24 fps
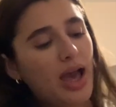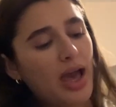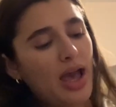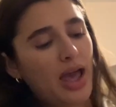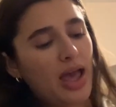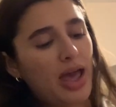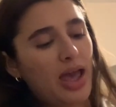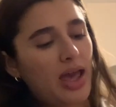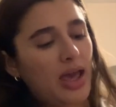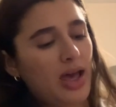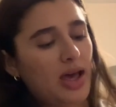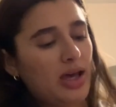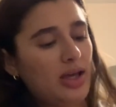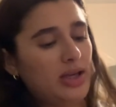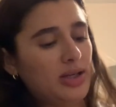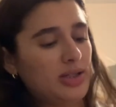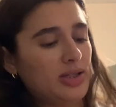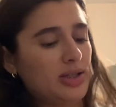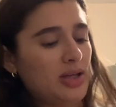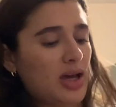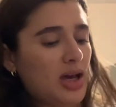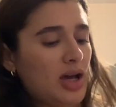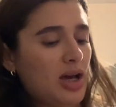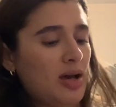And
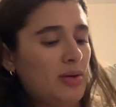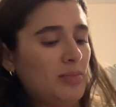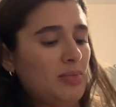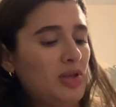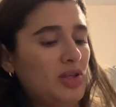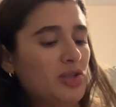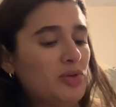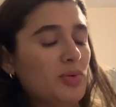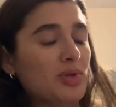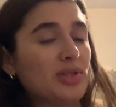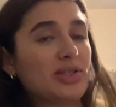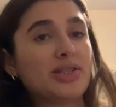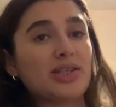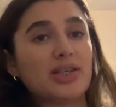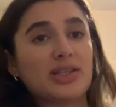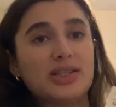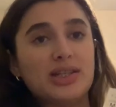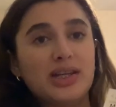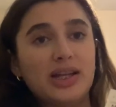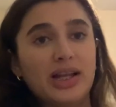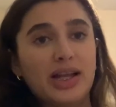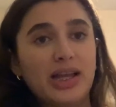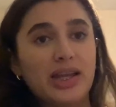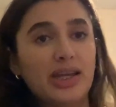um, this was
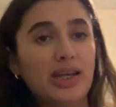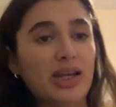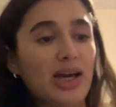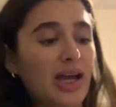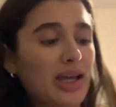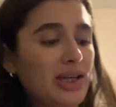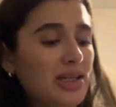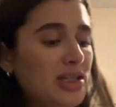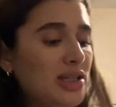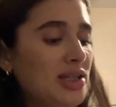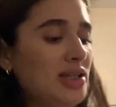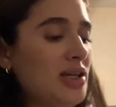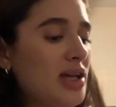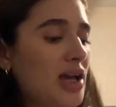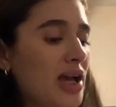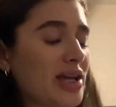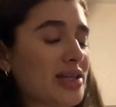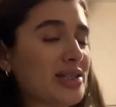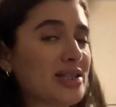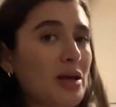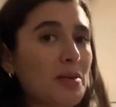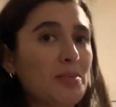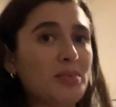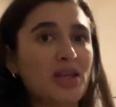sixty-nine ninety,
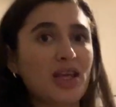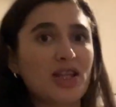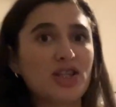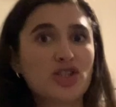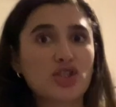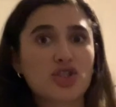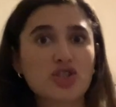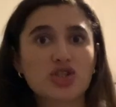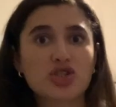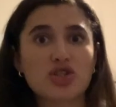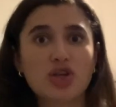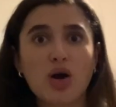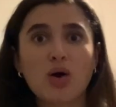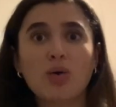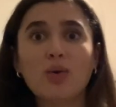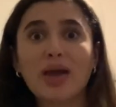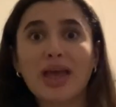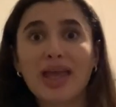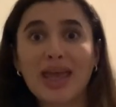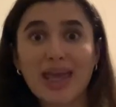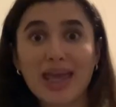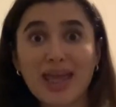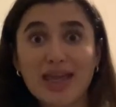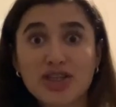except it's so
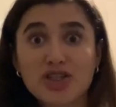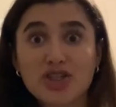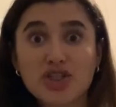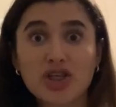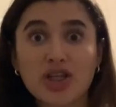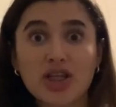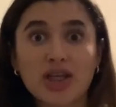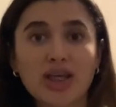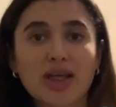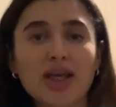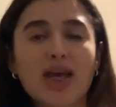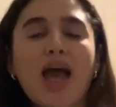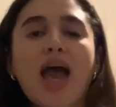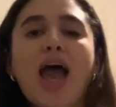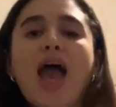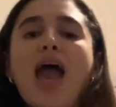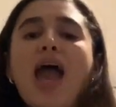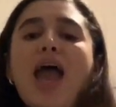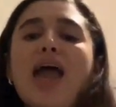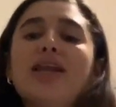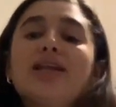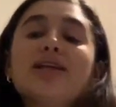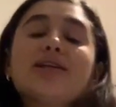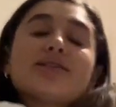itchy.
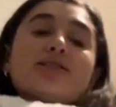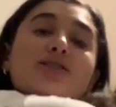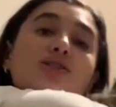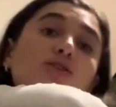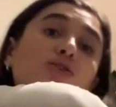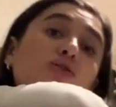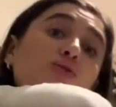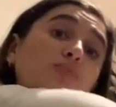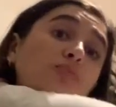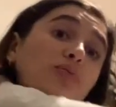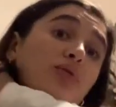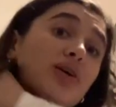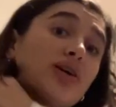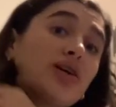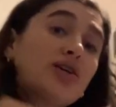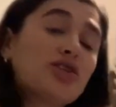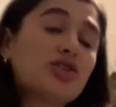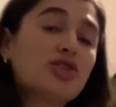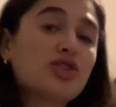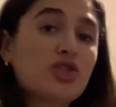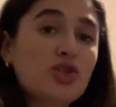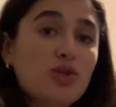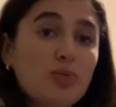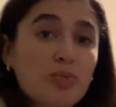It is super,
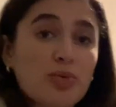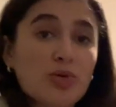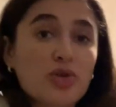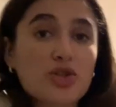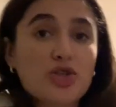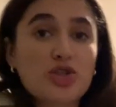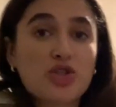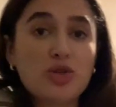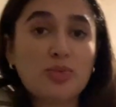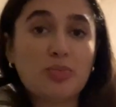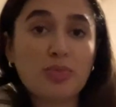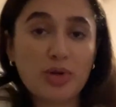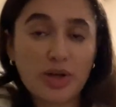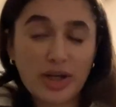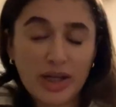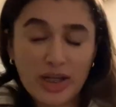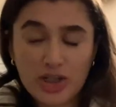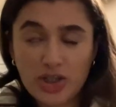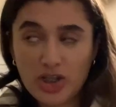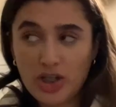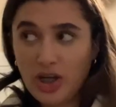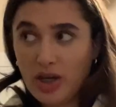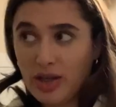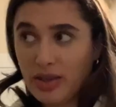super, super
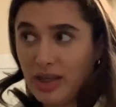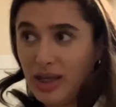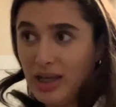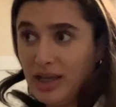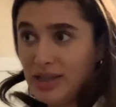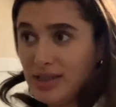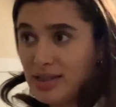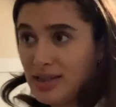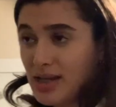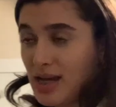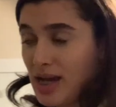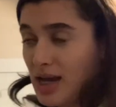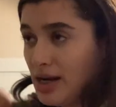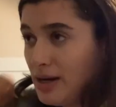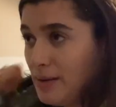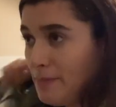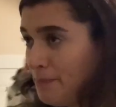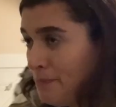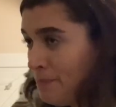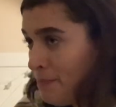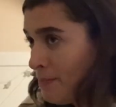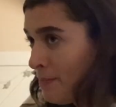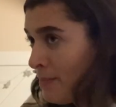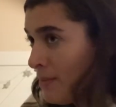itchy on the inside.
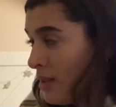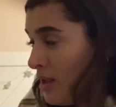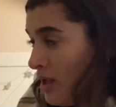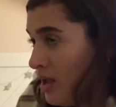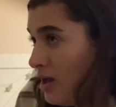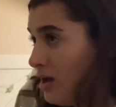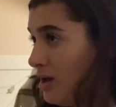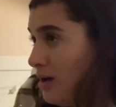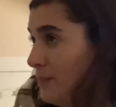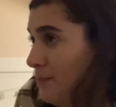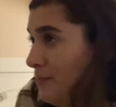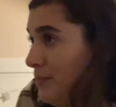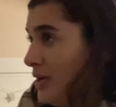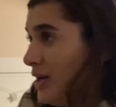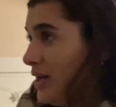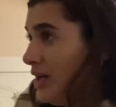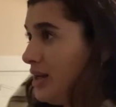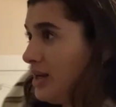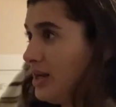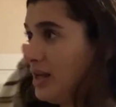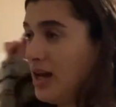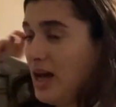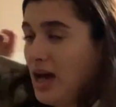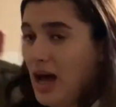But
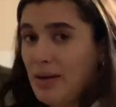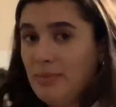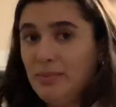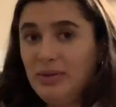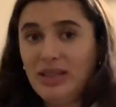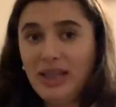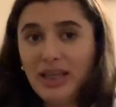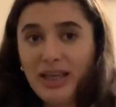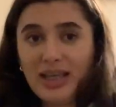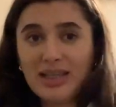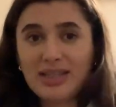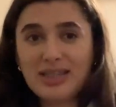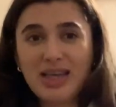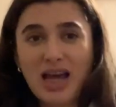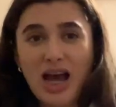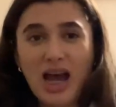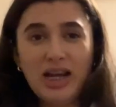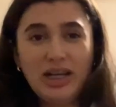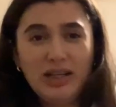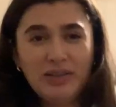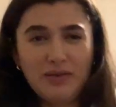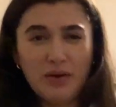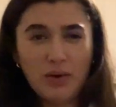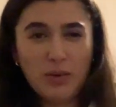I mean, like, it's
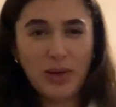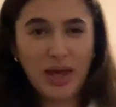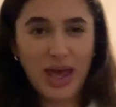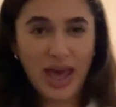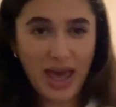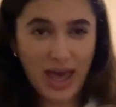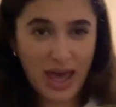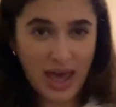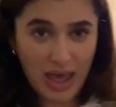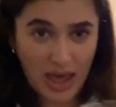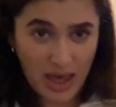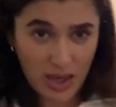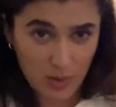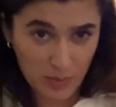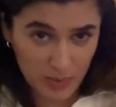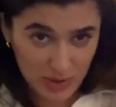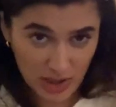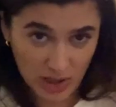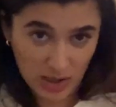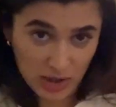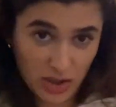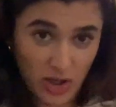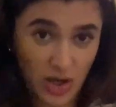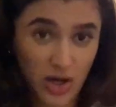kind of okay with
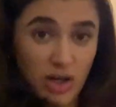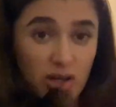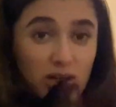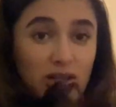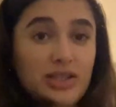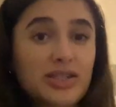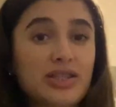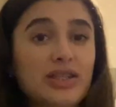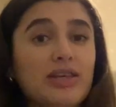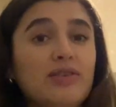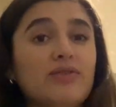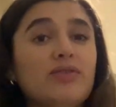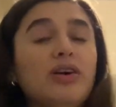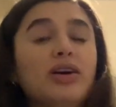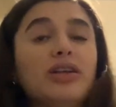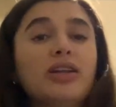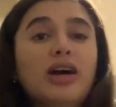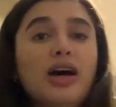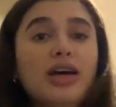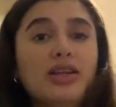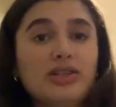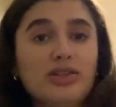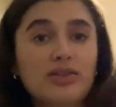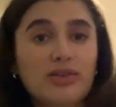a long sleeve on
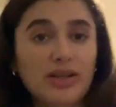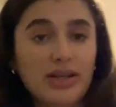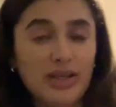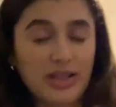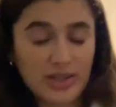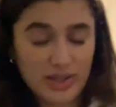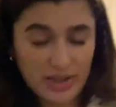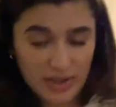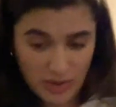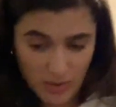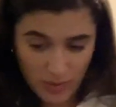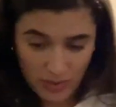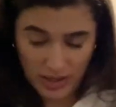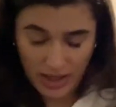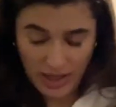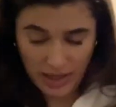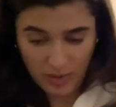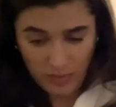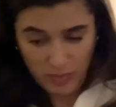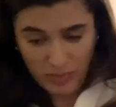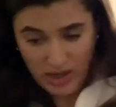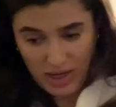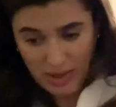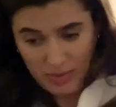under it. So like
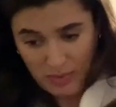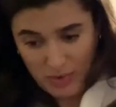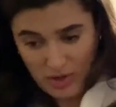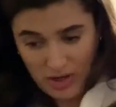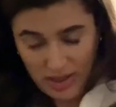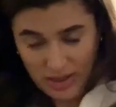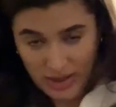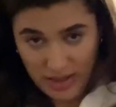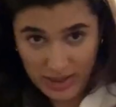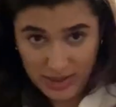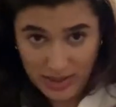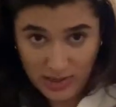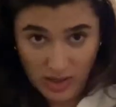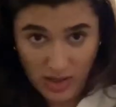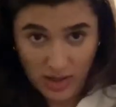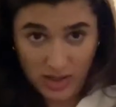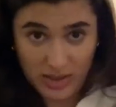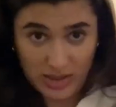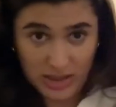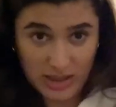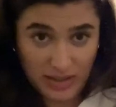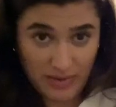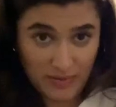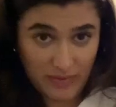when I'm wearing this long
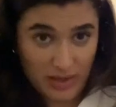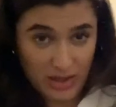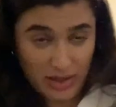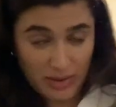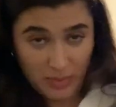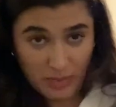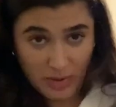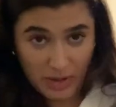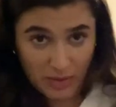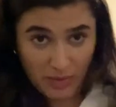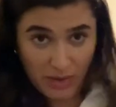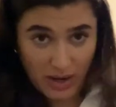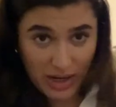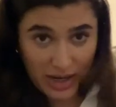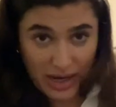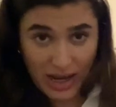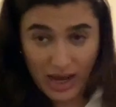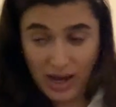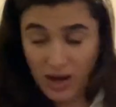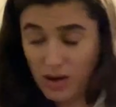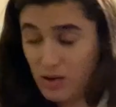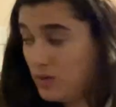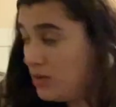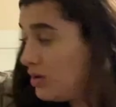sleeve that I'm wearing right
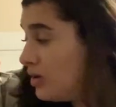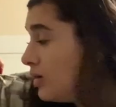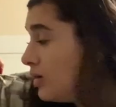now,